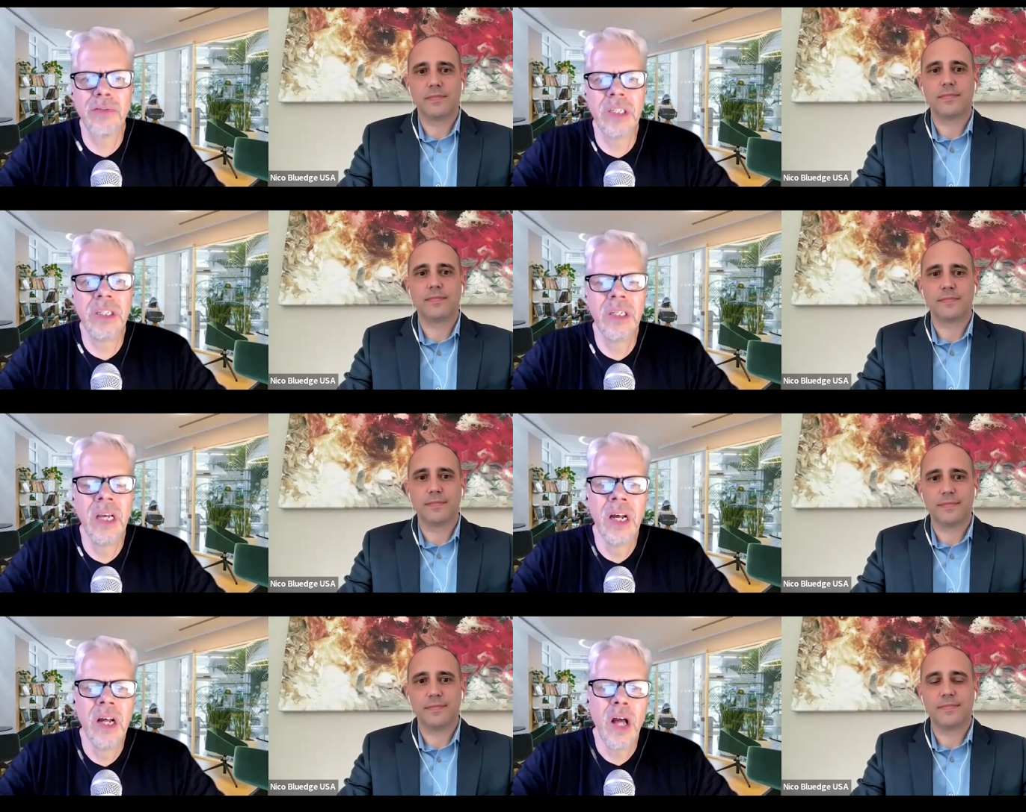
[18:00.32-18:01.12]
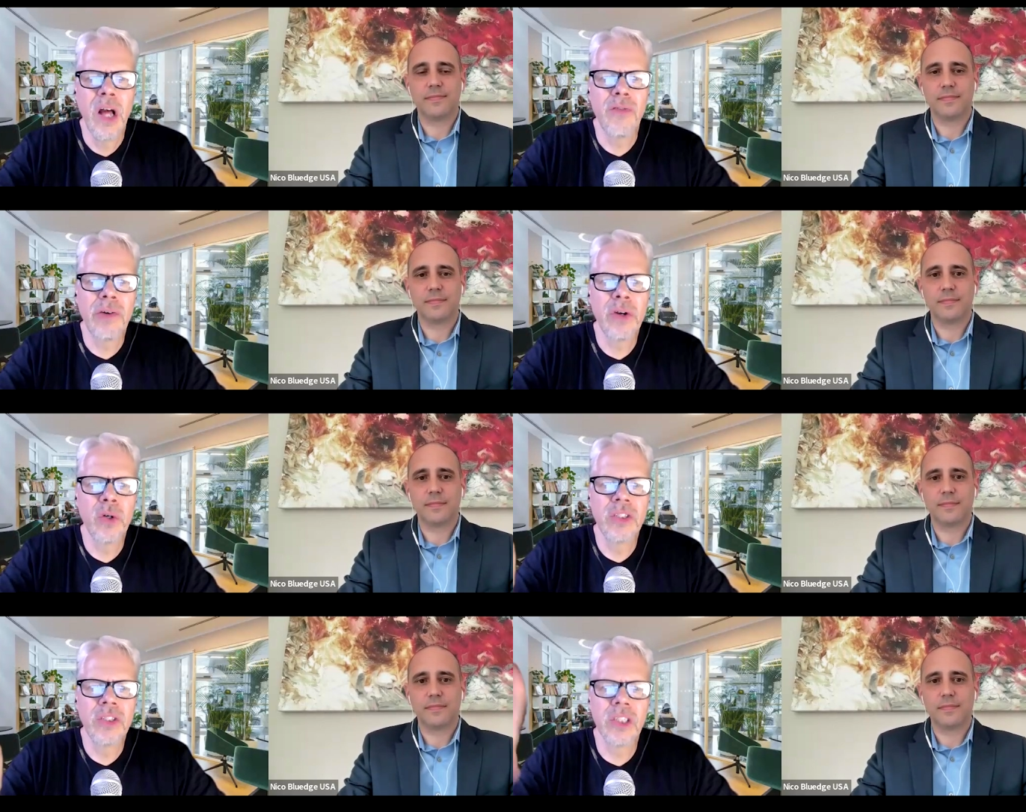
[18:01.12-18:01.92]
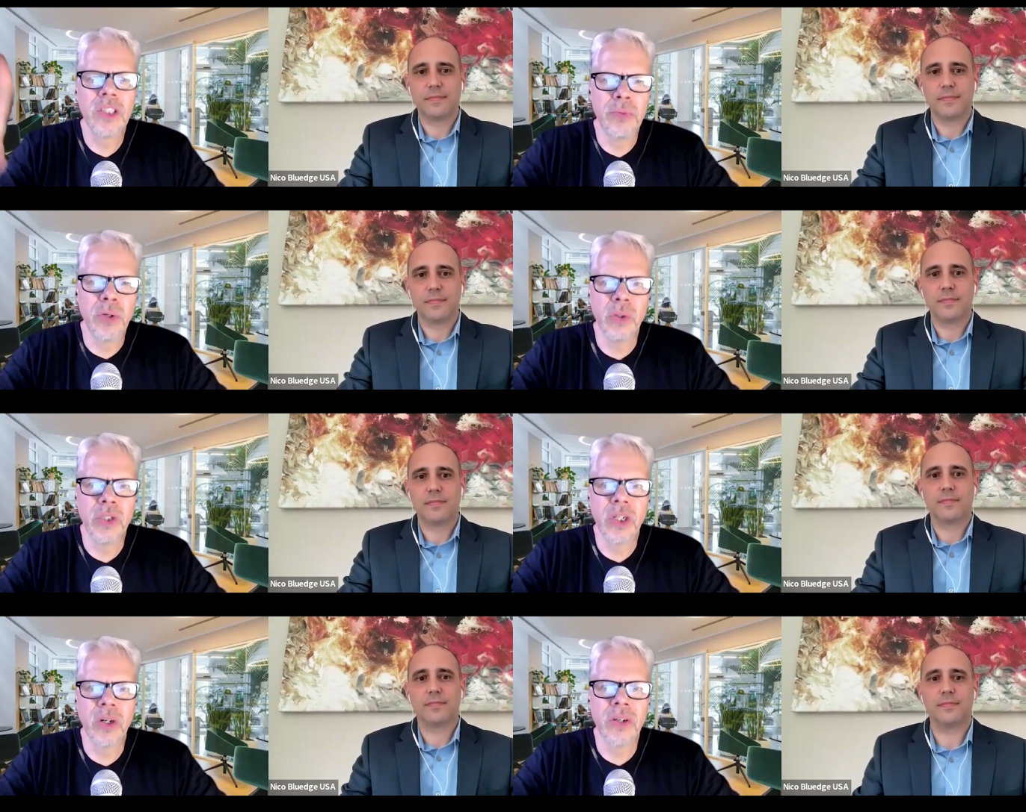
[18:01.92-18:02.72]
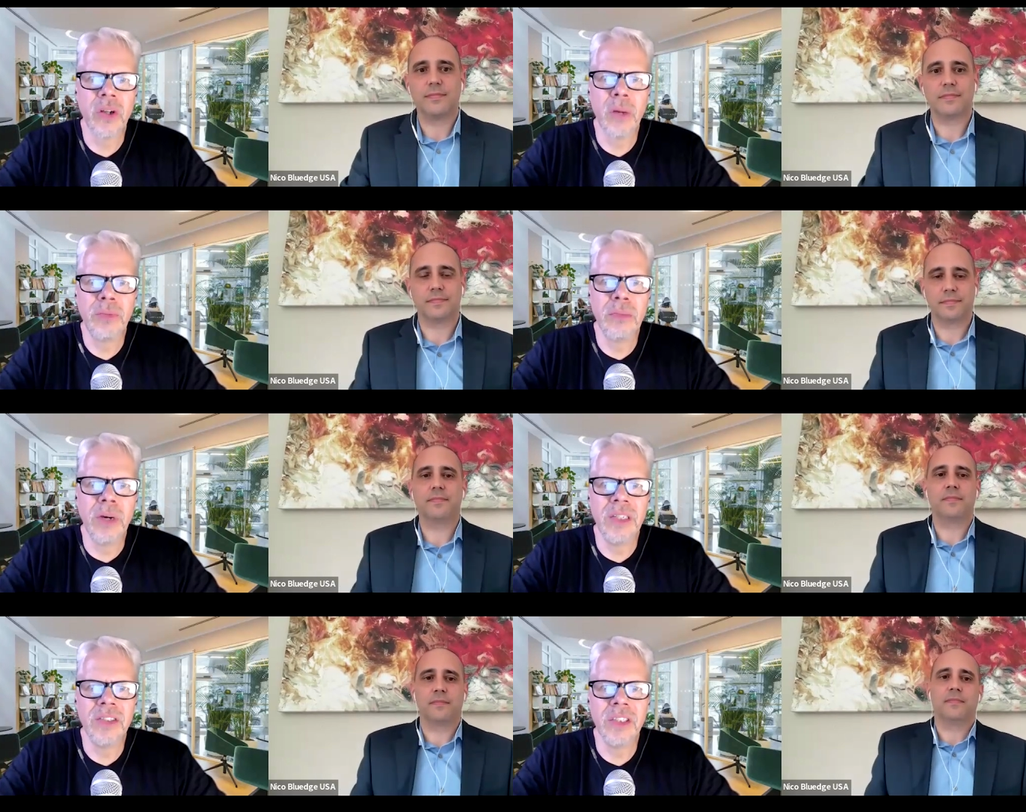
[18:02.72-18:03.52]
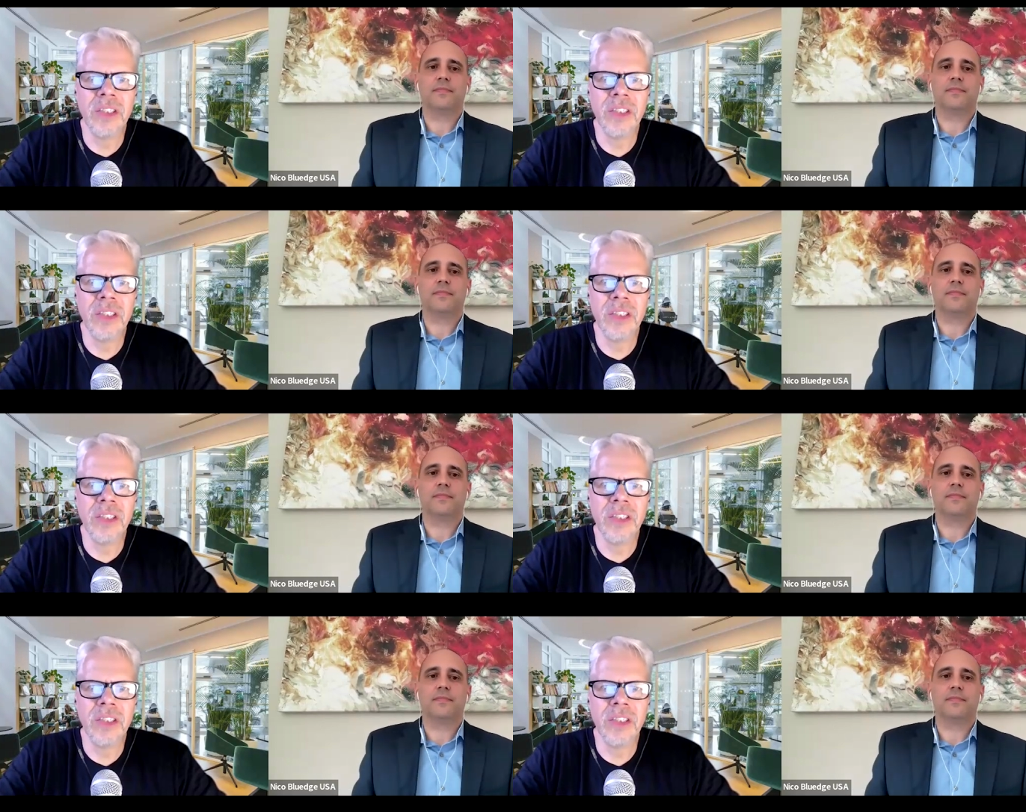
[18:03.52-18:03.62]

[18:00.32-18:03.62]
Speaker 1: a, a very holistic approach on optimizing.